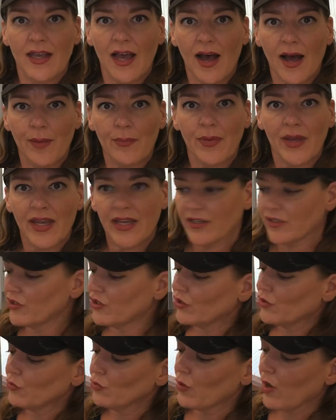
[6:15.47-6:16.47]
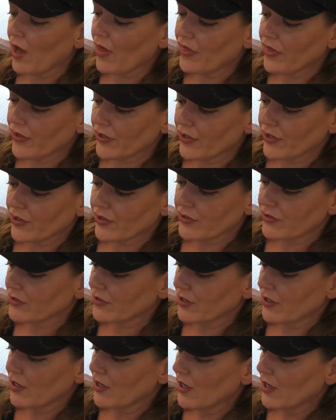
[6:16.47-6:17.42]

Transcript: up into thirds.